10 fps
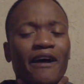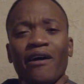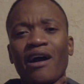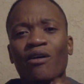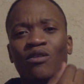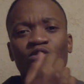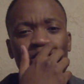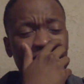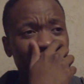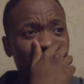I was
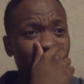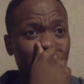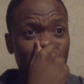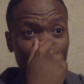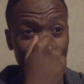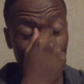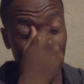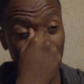working for this company